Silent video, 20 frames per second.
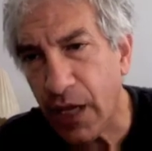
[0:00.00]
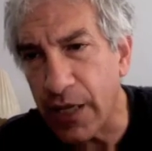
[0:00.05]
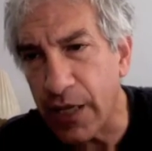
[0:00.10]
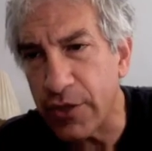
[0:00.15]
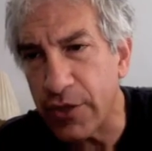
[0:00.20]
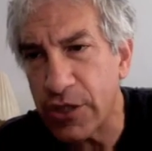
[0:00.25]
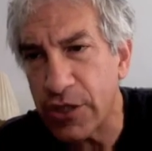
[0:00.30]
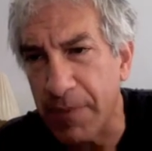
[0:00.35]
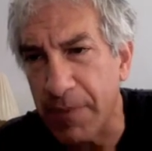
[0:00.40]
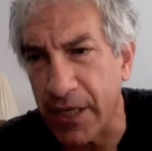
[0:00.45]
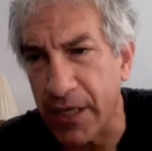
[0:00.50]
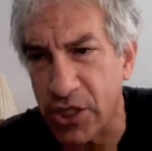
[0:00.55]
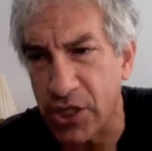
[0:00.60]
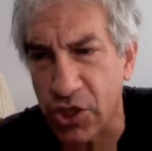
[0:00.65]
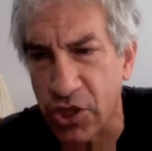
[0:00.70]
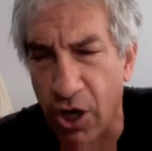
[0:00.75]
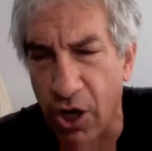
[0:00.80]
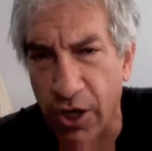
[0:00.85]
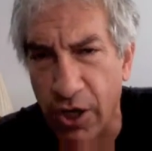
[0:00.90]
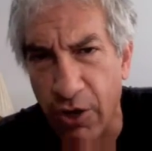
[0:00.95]
He used to be a
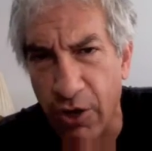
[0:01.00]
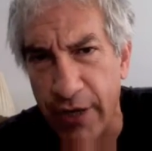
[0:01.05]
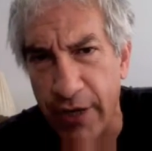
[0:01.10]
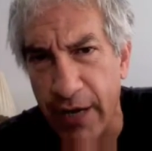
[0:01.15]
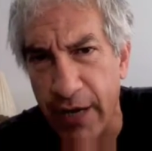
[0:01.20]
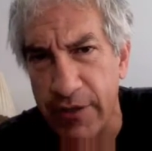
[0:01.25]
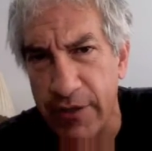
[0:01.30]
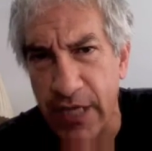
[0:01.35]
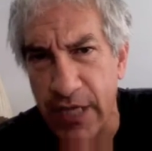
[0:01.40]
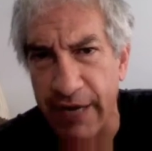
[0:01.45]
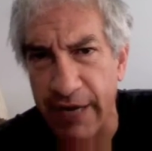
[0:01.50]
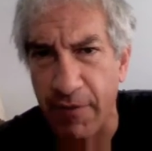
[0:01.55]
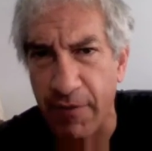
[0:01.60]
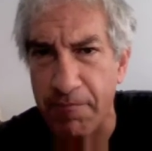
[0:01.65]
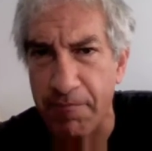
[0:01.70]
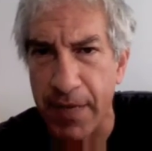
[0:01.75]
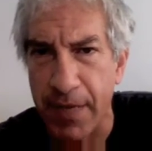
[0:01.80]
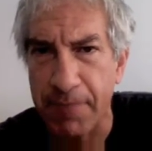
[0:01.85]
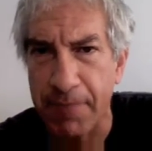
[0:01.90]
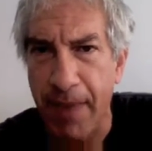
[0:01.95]
stalker, and now he's kind of a
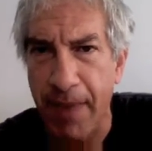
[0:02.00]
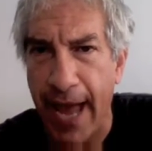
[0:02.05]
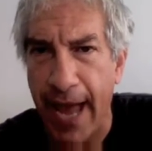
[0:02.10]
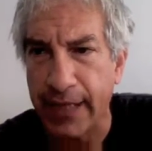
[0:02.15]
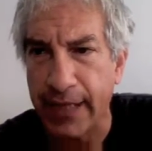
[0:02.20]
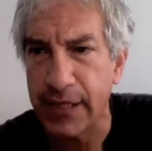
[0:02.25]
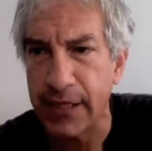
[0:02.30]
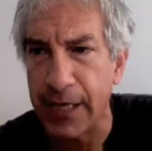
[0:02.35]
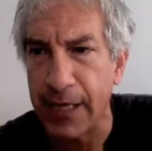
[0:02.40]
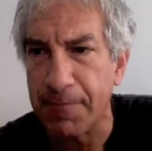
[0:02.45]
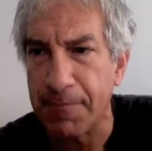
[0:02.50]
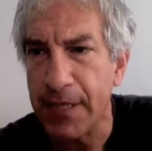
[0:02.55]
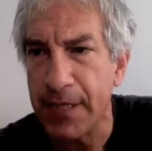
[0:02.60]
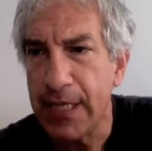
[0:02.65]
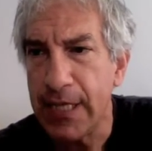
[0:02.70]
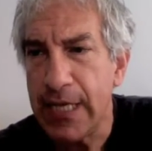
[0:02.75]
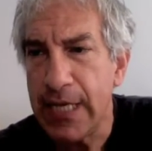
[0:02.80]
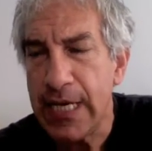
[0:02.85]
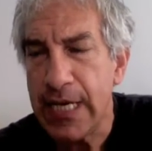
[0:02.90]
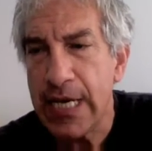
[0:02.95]
mid-pack type.
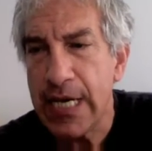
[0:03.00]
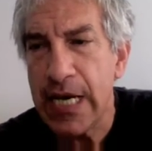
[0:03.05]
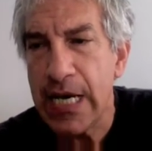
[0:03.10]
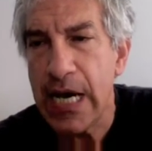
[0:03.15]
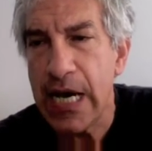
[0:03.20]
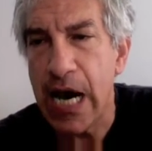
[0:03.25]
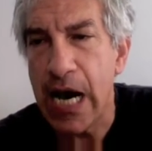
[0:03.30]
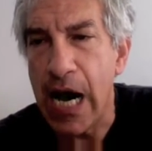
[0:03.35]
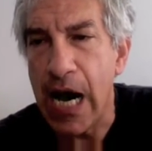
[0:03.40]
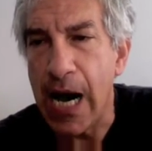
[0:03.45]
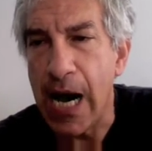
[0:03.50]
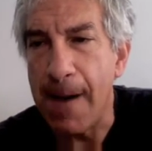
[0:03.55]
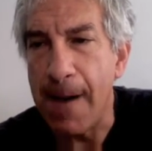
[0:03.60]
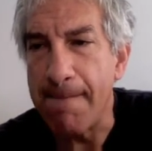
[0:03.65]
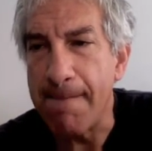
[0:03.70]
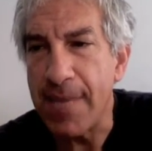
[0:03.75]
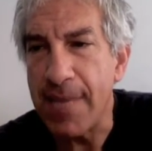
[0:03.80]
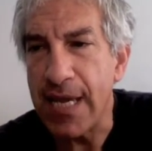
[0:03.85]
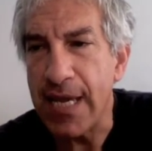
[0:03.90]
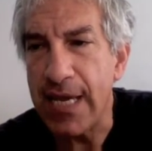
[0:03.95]

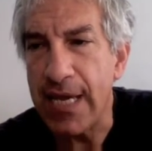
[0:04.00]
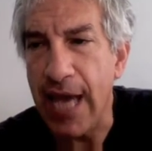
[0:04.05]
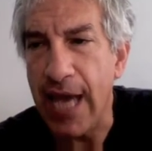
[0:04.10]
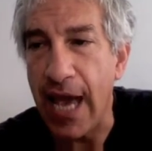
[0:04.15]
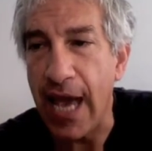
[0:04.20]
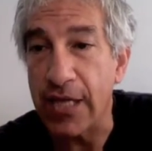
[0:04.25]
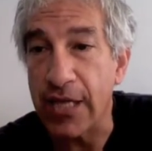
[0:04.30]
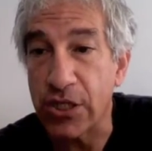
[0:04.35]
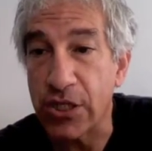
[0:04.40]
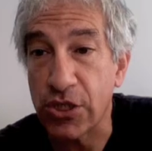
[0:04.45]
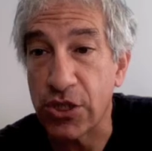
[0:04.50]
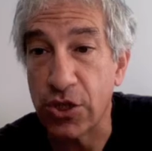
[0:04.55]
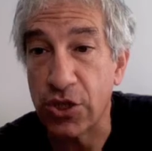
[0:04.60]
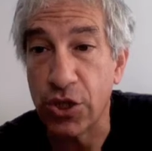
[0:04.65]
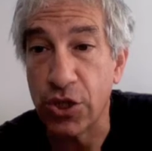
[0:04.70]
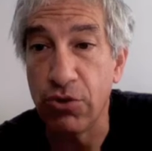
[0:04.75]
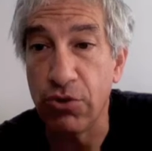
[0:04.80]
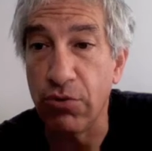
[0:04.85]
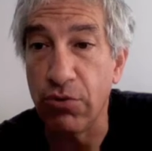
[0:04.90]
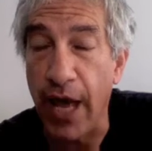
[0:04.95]
He has
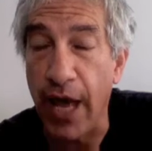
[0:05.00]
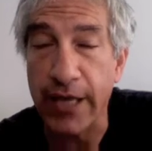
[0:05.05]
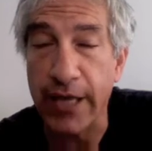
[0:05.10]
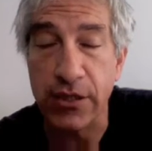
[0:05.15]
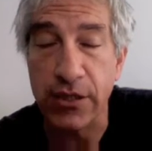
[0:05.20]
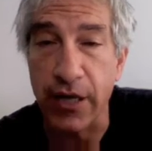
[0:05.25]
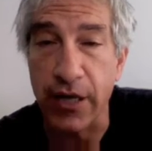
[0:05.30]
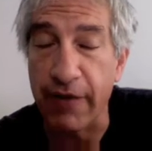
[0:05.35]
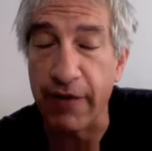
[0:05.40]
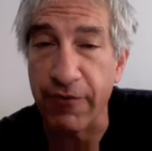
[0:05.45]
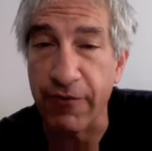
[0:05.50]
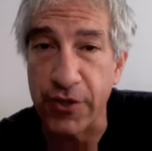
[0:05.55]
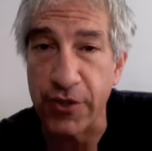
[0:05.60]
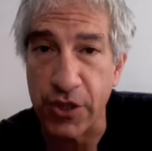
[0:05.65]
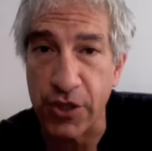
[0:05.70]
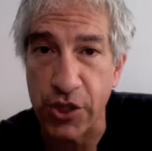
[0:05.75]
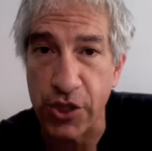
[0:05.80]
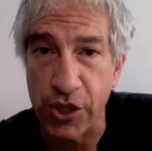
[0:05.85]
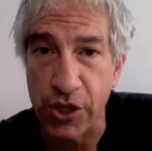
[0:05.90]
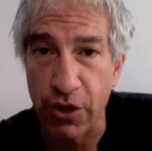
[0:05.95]
2 excellent
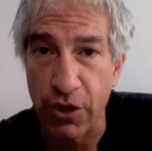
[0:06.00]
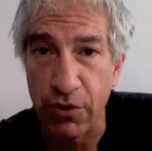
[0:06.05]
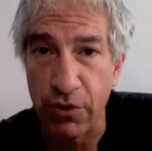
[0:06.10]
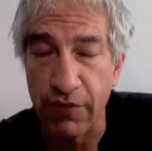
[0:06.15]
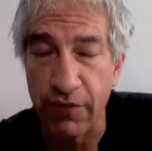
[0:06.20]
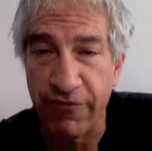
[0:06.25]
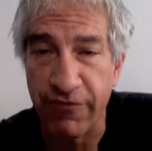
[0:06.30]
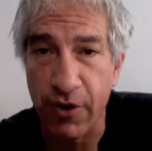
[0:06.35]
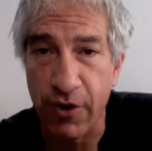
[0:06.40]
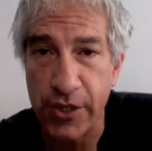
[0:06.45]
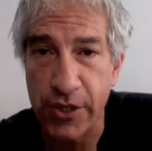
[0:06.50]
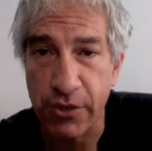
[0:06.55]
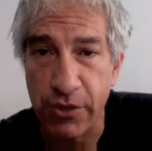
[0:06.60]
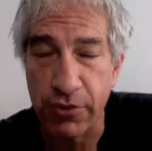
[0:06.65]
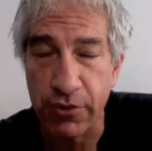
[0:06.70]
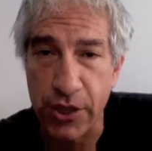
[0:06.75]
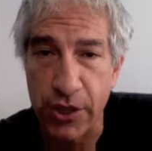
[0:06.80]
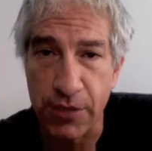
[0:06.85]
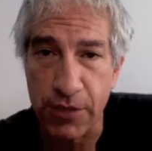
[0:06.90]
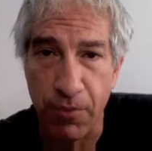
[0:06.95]
efforts this year in the
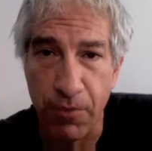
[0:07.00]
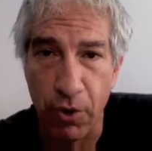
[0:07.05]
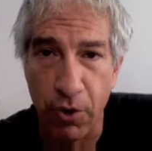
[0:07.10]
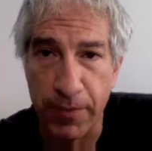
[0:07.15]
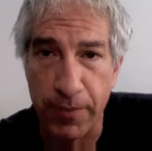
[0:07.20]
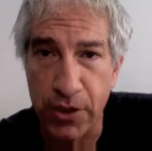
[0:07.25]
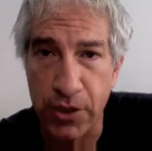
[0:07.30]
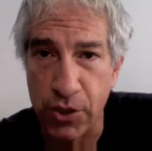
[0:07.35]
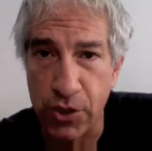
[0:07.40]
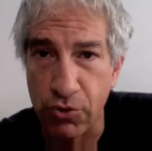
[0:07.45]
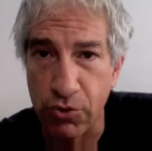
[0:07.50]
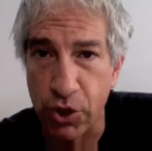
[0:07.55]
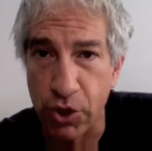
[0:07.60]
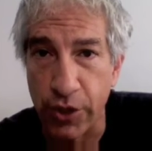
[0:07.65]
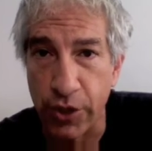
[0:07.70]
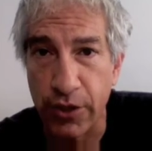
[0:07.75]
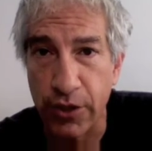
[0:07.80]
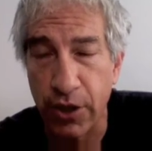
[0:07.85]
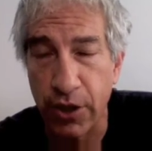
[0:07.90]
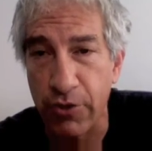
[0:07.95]
Foster and the Suburban, 2
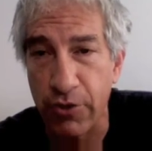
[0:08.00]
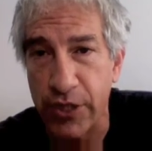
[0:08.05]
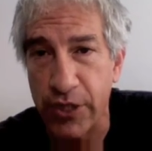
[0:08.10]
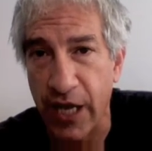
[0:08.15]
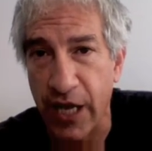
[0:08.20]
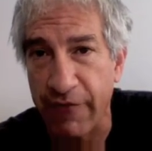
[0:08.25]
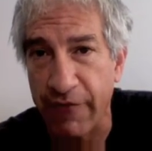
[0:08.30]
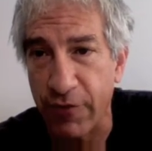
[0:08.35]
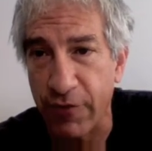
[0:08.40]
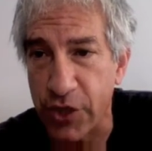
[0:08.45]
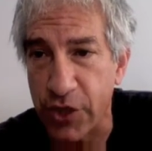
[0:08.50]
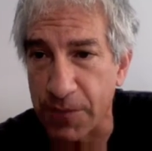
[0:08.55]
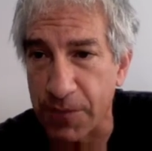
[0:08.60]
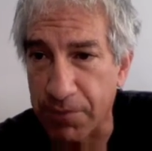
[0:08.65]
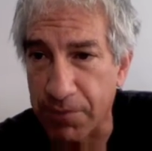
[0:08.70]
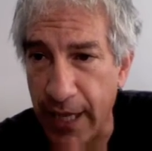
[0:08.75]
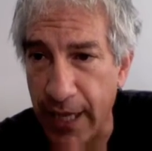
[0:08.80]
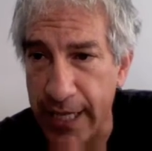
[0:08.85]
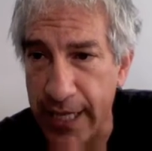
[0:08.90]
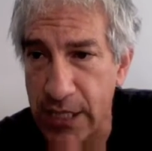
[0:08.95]
good closing efforts to
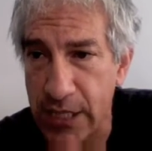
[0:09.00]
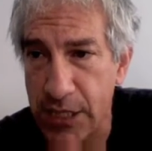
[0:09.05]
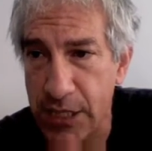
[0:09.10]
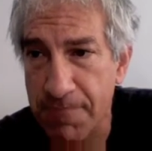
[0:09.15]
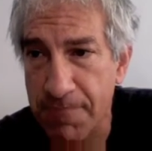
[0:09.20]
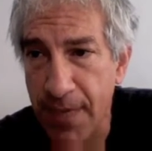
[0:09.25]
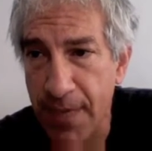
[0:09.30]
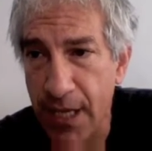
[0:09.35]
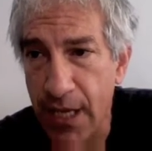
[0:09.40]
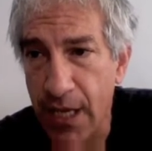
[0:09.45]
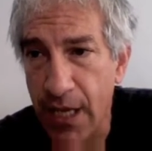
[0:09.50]
place.